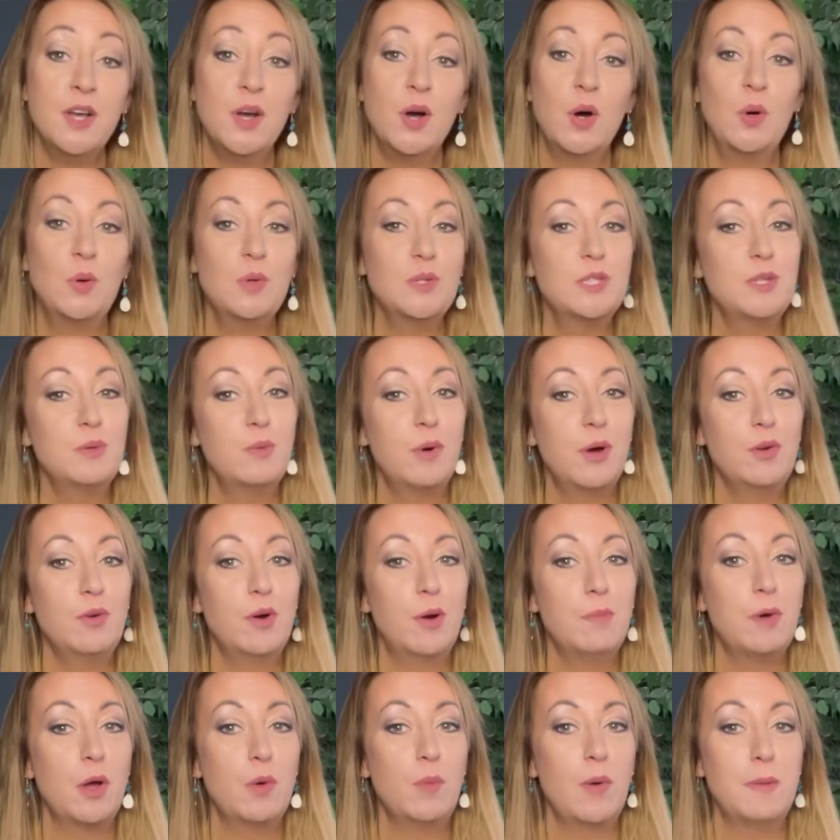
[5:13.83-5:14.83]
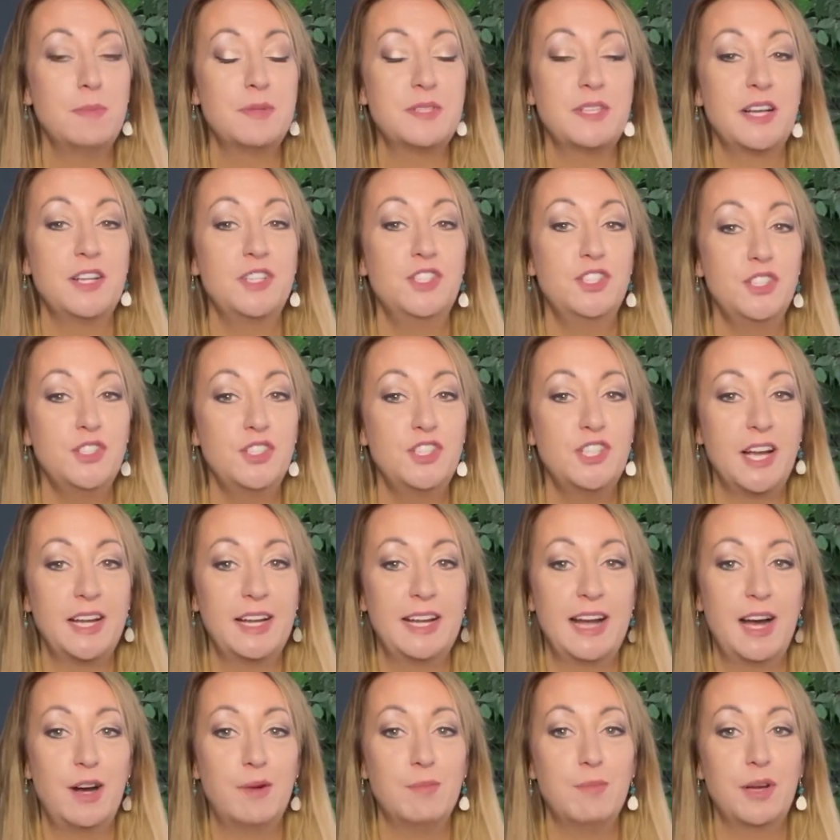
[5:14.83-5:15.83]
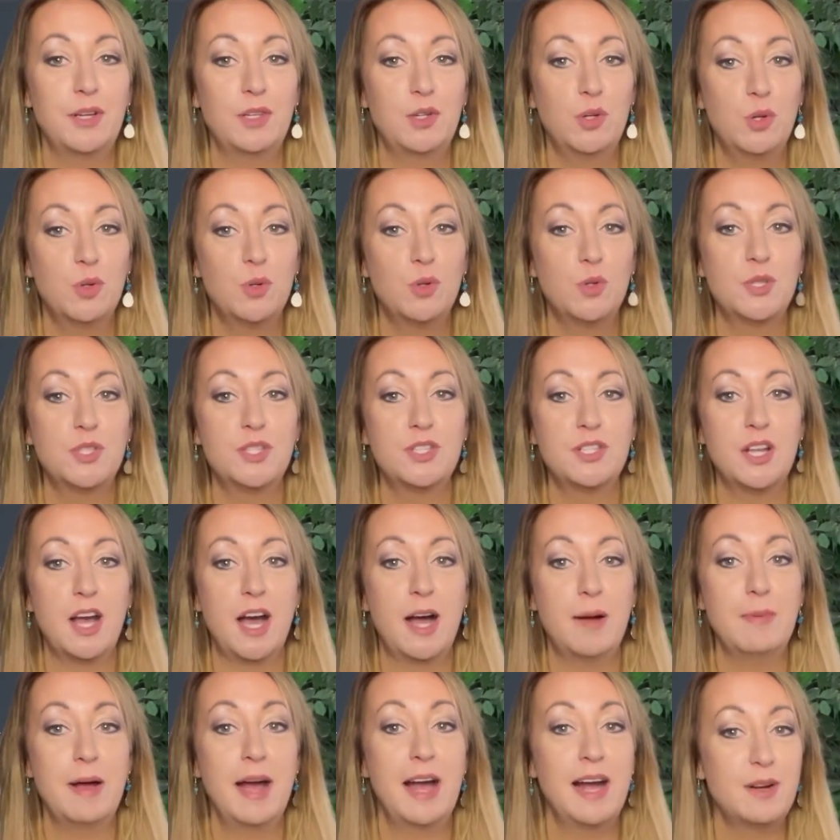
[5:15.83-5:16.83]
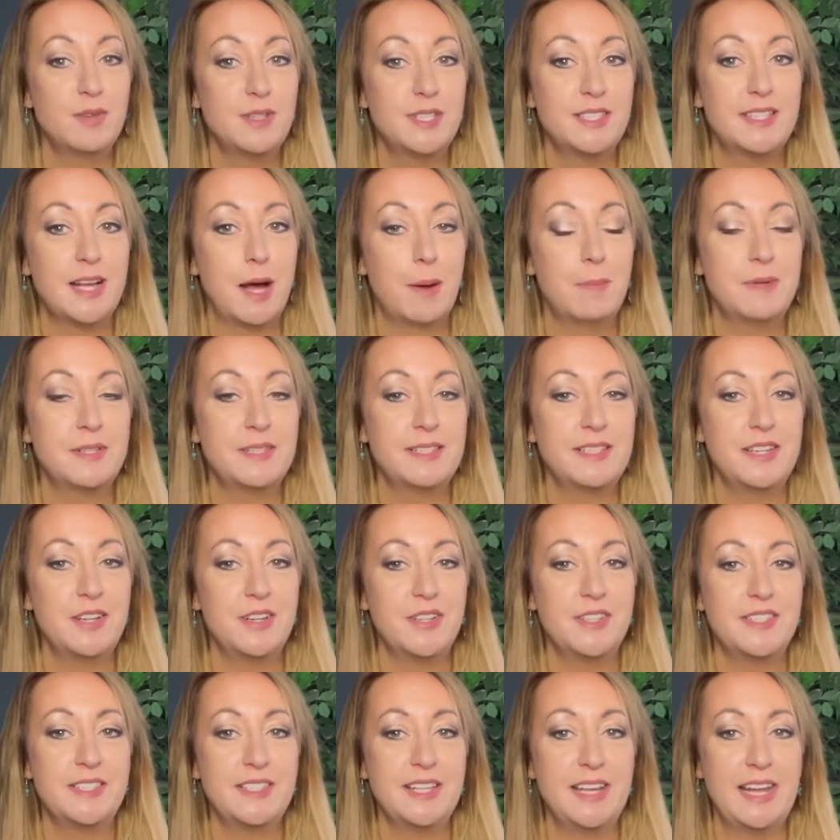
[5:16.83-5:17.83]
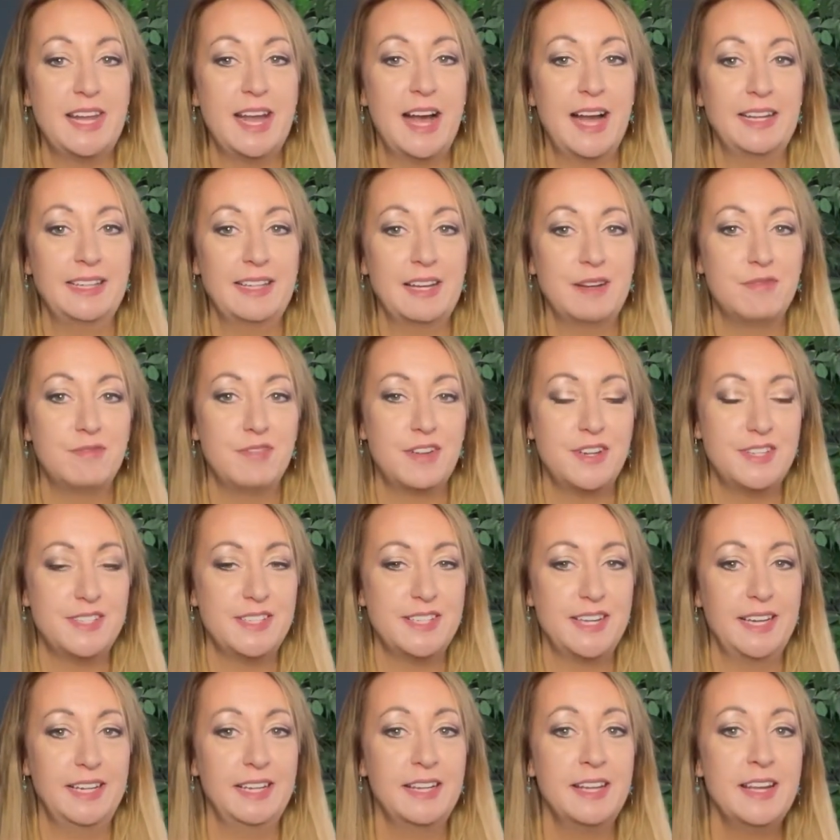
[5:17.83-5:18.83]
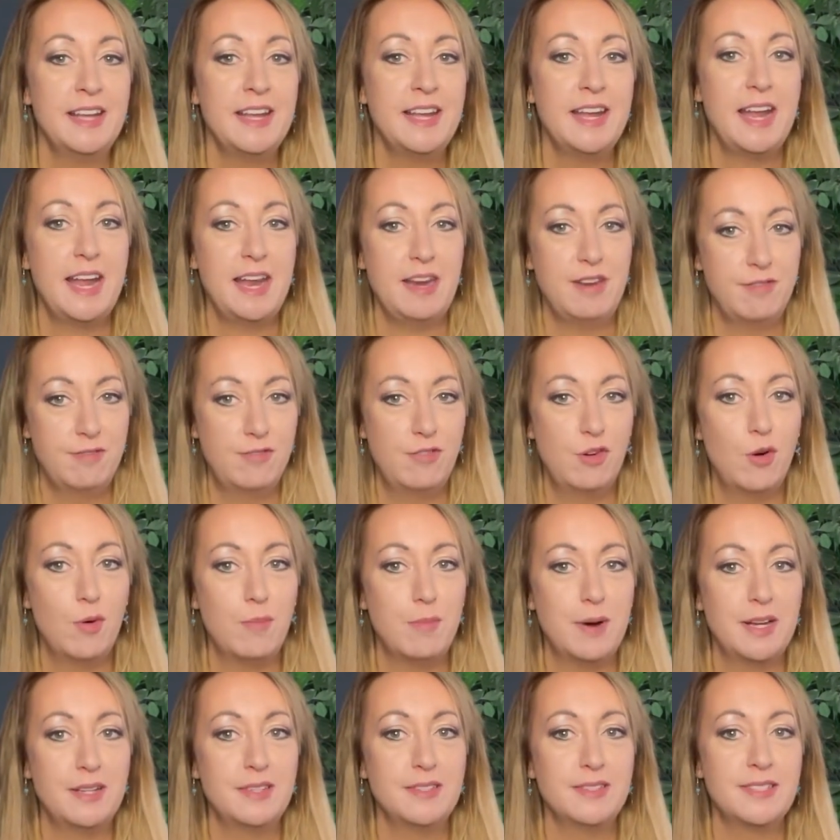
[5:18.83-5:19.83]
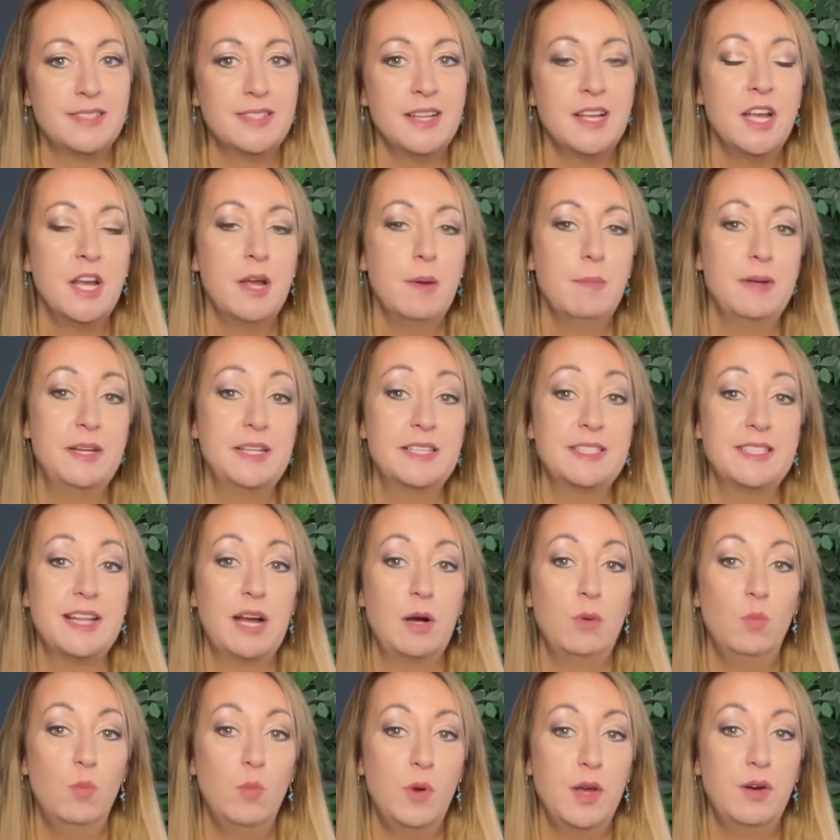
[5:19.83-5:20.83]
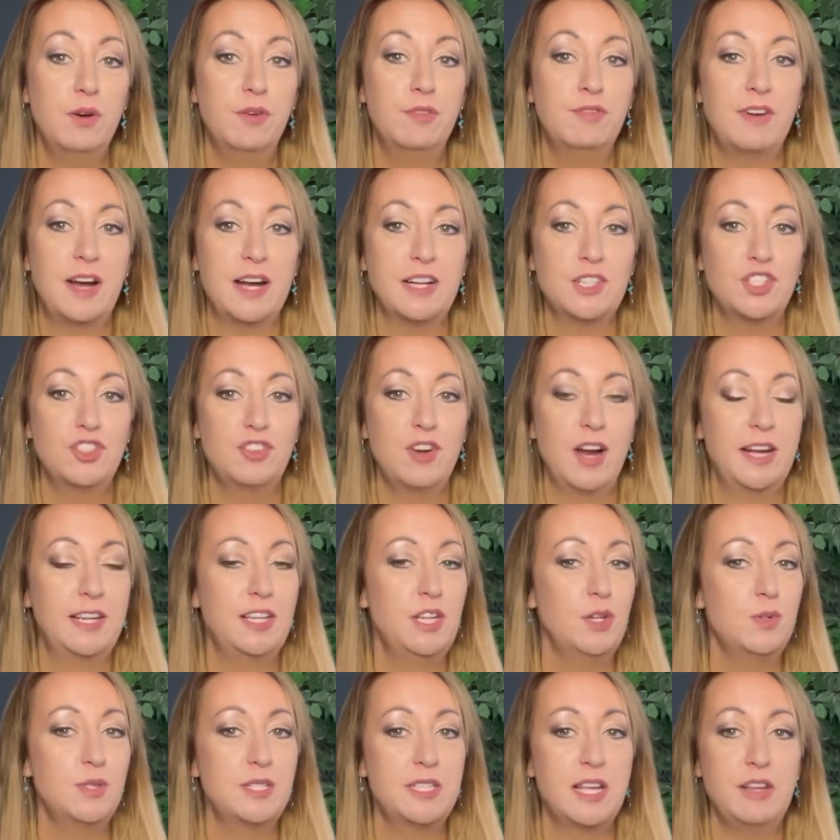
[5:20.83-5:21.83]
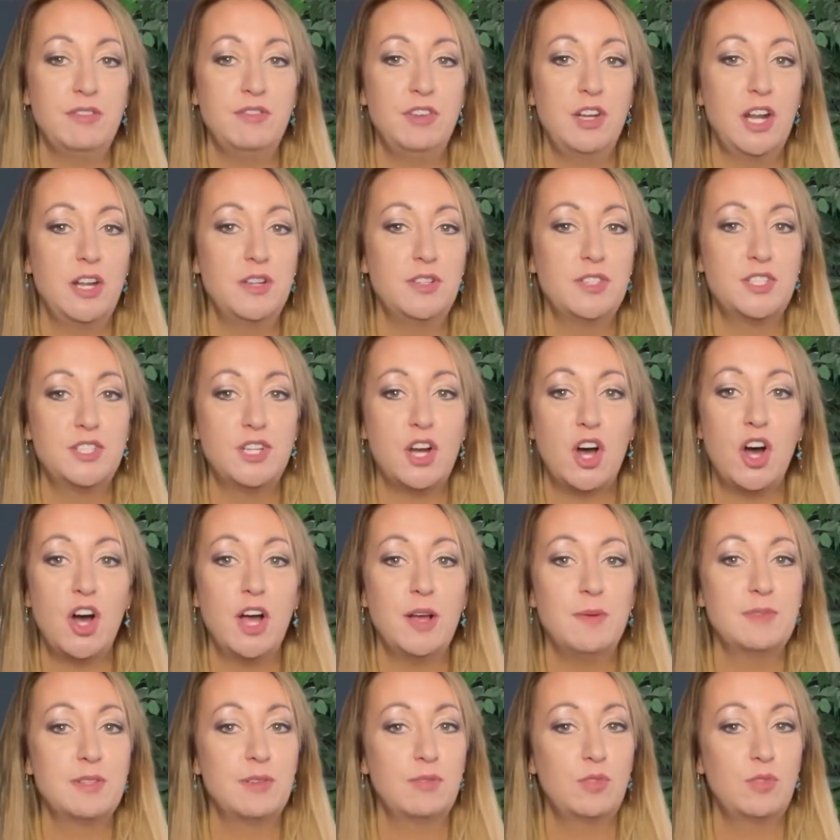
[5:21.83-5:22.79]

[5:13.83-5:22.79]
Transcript: Also, while you're on my website, do check out my course, how to set up a CIC and get funding in 4 months, because that will fast track you, it'll save you loads of times.